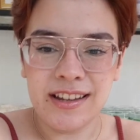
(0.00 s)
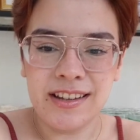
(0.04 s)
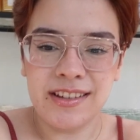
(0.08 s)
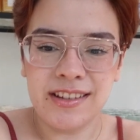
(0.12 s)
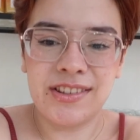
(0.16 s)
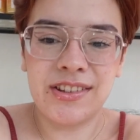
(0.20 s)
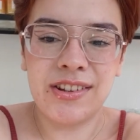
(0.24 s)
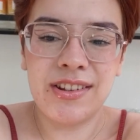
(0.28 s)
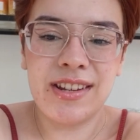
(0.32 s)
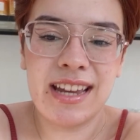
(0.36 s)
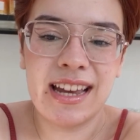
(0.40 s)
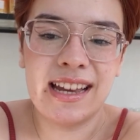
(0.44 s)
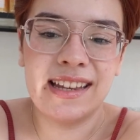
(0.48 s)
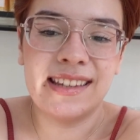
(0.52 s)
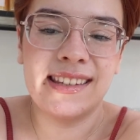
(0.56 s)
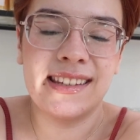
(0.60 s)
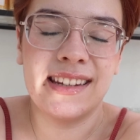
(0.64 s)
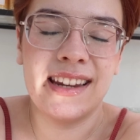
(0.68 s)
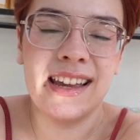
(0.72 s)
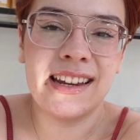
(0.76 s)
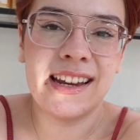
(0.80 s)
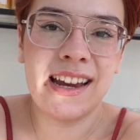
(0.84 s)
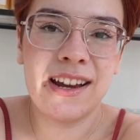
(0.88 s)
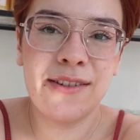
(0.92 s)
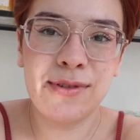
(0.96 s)
So yes,
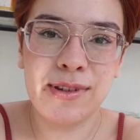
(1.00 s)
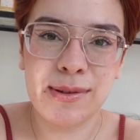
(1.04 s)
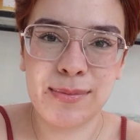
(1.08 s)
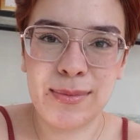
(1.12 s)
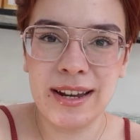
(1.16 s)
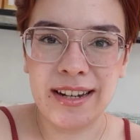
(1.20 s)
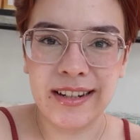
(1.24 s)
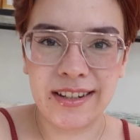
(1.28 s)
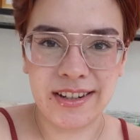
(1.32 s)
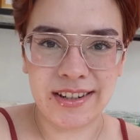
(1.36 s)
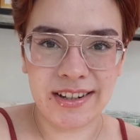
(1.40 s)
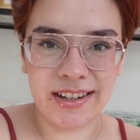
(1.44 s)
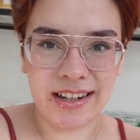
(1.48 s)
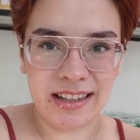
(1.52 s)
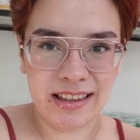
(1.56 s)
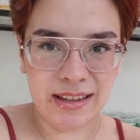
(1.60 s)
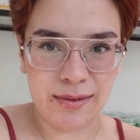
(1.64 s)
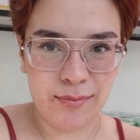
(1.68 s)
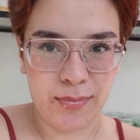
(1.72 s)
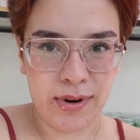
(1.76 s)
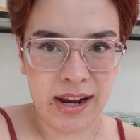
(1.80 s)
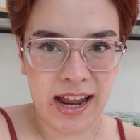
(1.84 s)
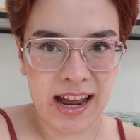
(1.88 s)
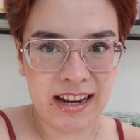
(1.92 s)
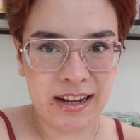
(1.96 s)
like I was mentioning,
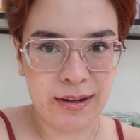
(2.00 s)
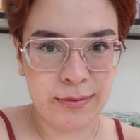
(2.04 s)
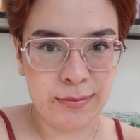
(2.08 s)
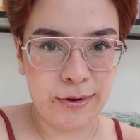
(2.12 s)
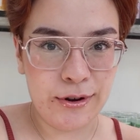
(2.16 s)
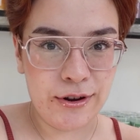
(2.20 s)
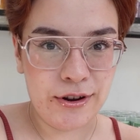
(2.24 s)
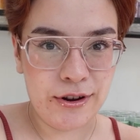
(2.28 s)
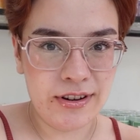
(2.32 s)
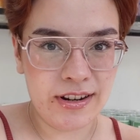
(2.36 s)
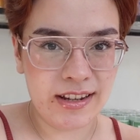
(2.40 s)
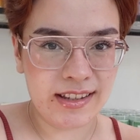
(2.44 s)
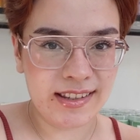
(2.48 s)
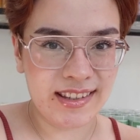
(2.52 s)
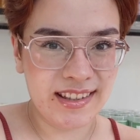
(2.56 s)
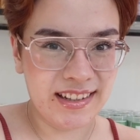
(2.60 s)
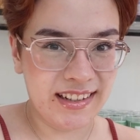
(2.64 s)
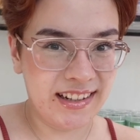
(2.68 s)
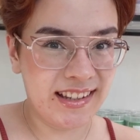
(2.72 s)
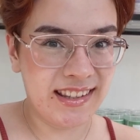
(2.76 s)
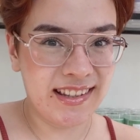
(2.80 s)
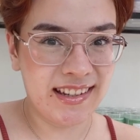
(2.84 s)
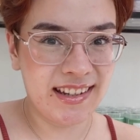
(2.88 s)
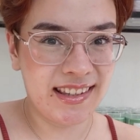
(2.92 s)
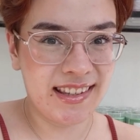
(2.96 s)
the Black Moon
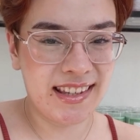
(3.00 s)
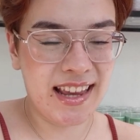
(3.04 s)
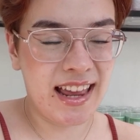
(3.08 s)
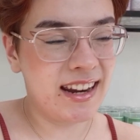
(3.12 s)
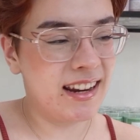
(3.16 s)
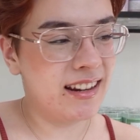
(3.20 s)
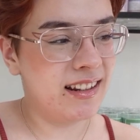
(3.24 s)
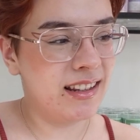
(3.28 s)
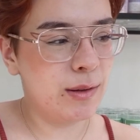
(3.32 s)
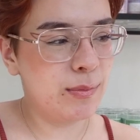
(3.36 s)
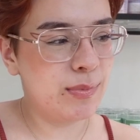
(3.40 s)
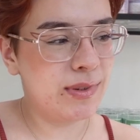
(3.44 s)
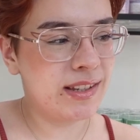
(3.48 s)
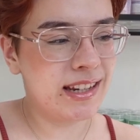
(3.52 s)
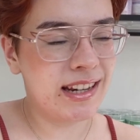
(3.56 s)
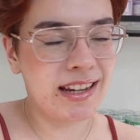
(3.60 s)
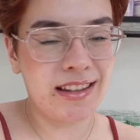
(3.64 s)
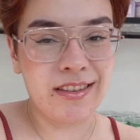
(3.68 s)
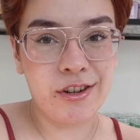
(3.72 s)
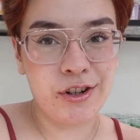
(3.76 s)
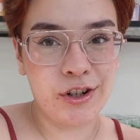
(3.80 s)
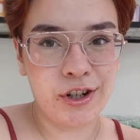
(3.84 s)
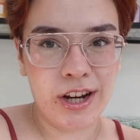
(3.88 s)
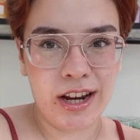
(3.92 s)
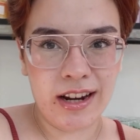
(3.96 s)
Sinister Satin lipstick
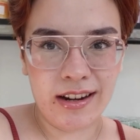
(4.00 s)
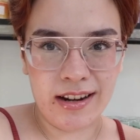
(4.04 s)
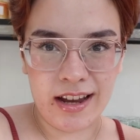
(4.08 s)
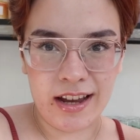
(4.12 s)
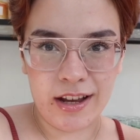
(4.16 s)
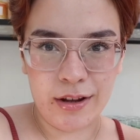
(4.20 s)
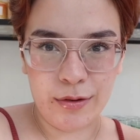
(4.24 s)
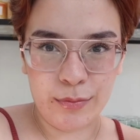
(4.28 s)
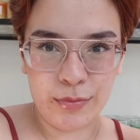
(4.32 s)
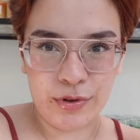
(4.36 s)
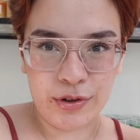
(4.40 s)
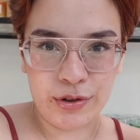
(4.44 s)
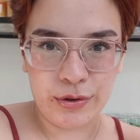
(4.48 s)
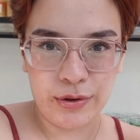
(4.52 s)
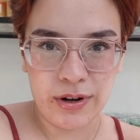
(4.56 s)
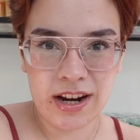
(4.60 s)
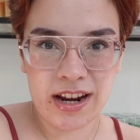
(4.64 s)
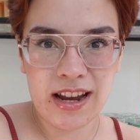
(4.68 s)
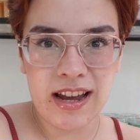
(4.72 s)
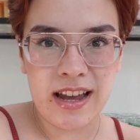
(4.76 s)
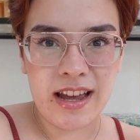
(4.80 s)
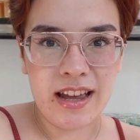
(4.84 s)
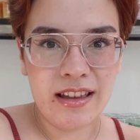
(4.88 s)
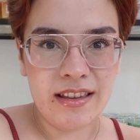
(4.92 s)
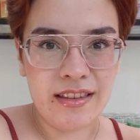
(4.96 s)
in the shade Elm
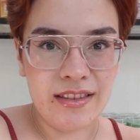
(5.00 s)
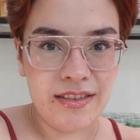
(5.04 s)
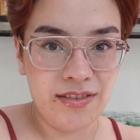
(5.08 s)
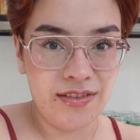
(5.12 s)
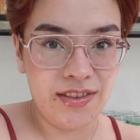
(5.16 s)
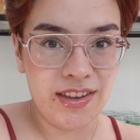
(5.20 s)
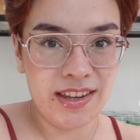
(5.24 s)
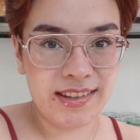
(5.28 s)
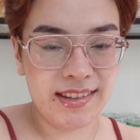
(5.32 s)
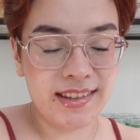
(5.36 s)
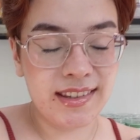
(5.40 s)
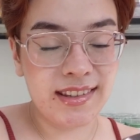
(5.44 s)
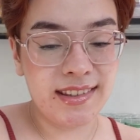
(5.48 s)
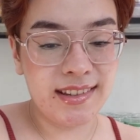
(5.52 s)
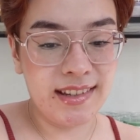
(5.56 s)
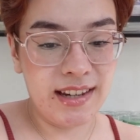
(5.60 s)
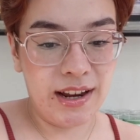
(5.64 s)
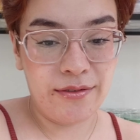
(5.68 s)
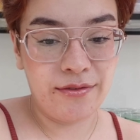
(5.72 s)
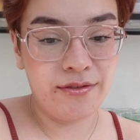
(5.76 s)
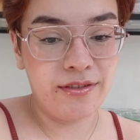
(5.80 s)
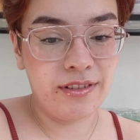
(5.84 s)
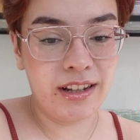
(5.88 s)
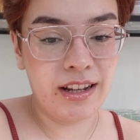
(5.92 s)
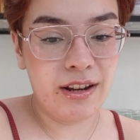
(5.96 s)
Street, this is
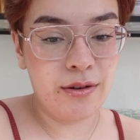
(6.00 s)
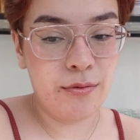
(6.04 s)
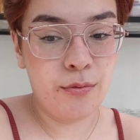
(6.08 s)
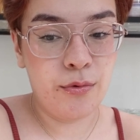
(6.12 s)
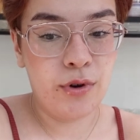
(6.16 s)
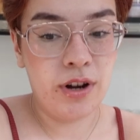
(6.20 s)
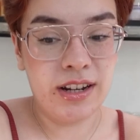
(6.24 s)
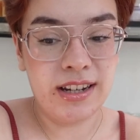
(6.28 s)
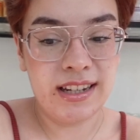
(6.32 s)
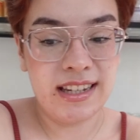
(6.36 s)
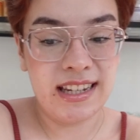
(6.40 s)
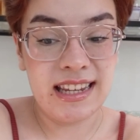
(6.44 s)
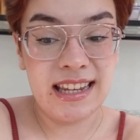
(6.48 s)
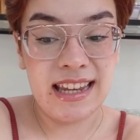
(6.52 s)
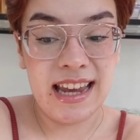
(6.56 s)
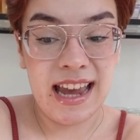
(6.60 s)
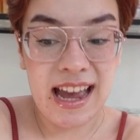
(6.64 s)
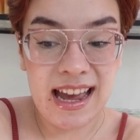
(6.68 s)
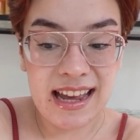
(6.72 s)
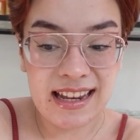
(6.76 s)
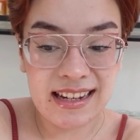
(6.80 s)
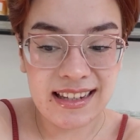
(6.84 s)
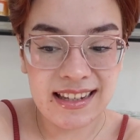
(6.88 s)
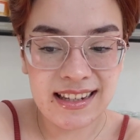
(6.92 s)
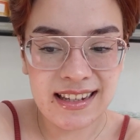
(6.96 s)
definitely one to
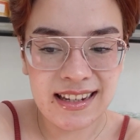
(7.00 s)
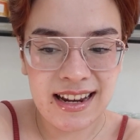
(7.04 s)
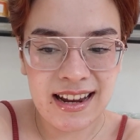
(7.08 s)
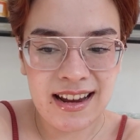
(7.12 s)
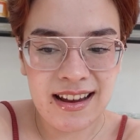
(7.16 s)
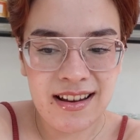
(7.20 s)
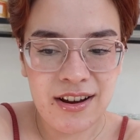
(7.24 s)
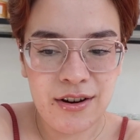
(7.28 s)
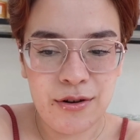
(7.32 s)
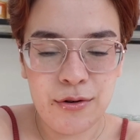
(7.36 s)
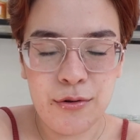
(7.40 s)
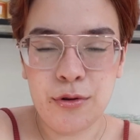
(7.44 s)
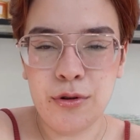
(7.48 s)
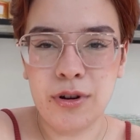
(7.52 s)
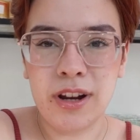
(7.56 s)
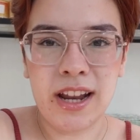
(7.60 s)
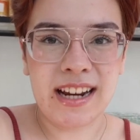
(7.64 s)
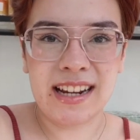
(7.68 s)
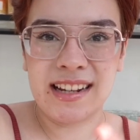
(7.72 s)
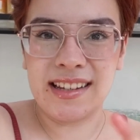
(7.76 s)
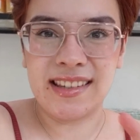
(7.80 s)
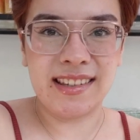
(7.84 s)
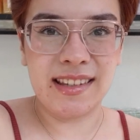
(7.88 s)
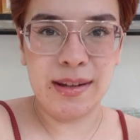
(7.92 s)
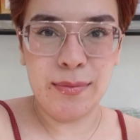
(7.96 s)
get, or
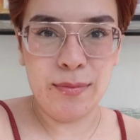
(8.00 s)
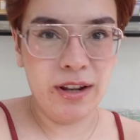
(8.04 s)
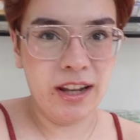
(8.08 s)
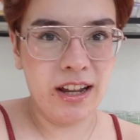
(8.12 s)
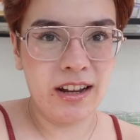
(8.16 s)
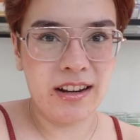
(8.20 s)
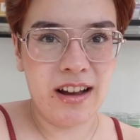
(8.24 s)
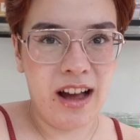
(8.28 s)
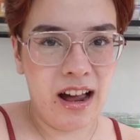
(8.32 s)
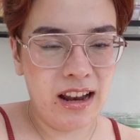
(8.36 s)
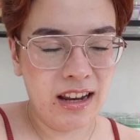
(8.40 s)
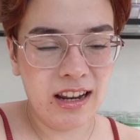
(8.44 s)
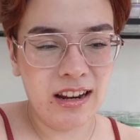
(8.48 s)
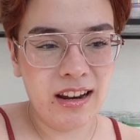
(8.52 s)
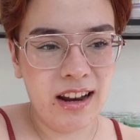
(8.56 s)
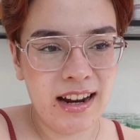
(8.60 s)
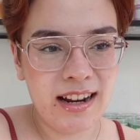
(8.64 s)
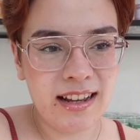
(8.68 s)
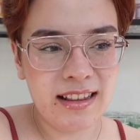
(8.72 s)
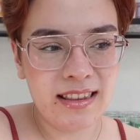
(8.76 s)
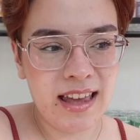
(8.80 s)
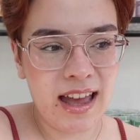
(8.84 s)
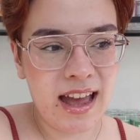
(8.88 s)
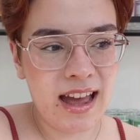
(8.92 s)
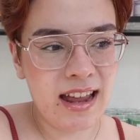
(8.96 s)
like a similar color
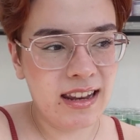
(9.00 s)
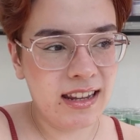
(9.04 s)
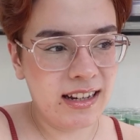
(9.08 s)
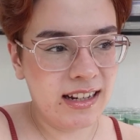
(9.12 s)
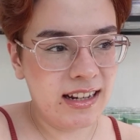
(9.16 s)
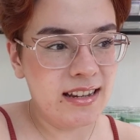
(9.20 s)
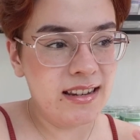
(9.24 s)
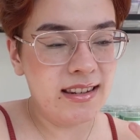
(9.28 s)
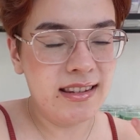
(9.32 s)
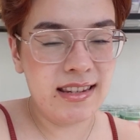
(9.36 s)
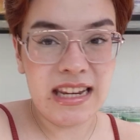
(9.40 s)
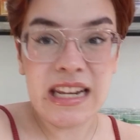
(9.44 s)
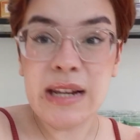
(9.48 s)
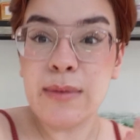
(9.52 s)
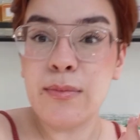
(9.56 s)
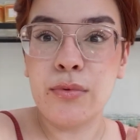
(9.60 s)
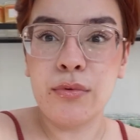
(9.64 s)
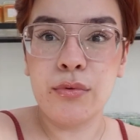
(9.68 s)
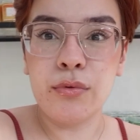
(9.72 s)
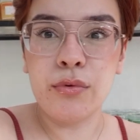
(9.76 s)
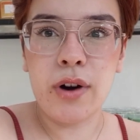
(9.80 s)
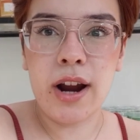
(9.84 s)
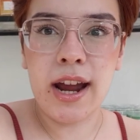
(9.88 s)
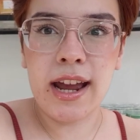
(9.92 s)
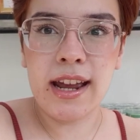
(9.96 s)
like that, like a deep
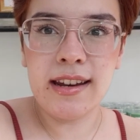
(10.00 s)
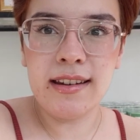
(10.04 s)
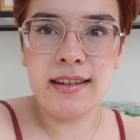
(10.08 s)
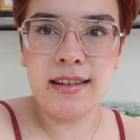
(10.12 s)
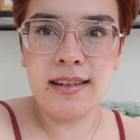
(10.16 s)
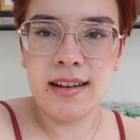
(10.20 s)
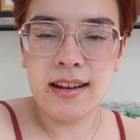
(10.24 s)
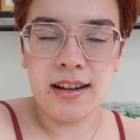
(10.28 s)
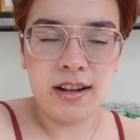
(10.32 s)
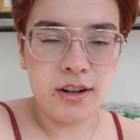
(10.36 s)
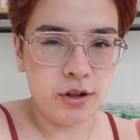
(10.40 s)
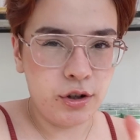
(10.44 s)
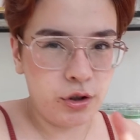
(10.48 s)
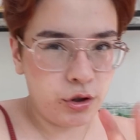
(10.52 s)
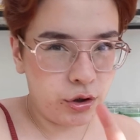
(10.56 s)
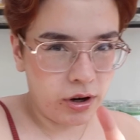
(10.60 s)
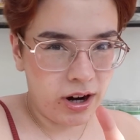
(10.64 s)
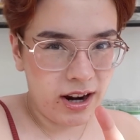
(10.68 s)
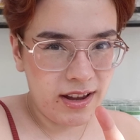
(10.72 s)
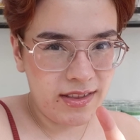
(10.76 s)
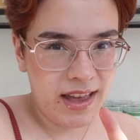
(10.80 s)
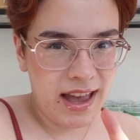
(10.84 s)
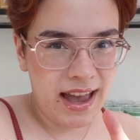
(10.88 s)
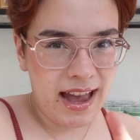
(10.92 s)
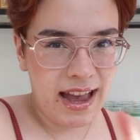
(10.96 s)
red.
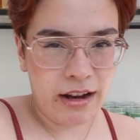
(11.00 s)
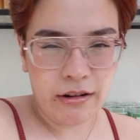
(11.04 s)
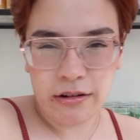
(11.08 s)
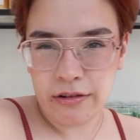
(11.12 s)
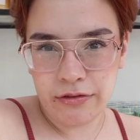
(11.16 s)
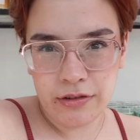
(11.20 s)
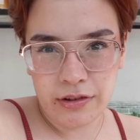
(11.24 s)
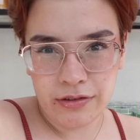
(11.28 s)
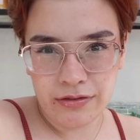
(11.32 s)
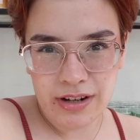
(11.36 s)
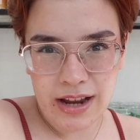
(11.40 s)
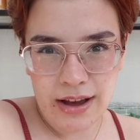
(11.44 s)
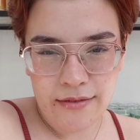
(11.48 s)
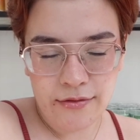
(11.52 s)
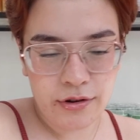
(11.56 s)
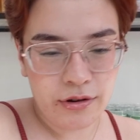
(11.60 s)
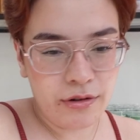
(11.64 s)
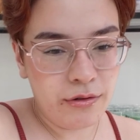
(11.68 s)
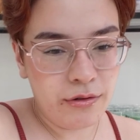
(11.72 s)
Try that out if you've never